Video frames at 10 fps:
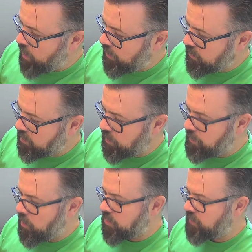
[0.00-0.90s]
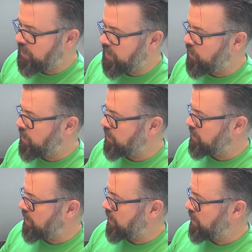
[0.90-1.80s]
I'll do, I'll pause the video
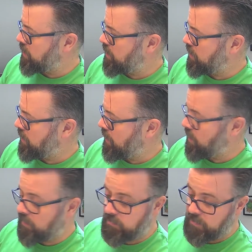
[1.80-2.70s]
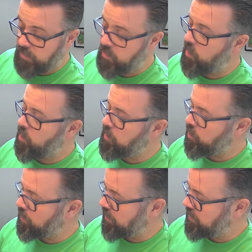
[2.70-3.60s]
and I'm going to open
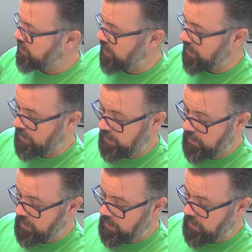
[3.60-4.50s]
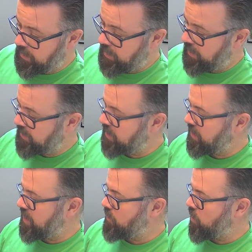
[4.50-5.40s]
up this, take the
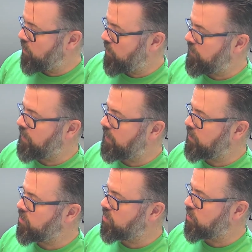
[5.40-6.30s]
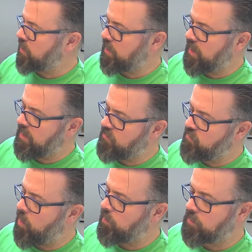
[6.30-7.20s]
keyboard off and just show you the
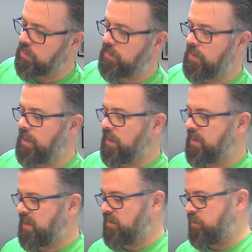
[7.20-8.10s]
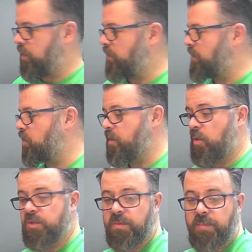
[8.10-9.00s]
ROMs, because that's probably one of
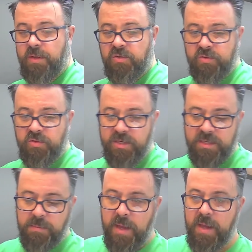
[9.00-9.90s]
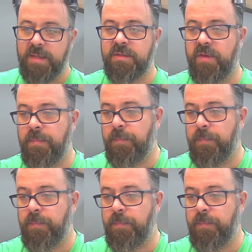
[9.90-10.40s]
the most interesting parts of it.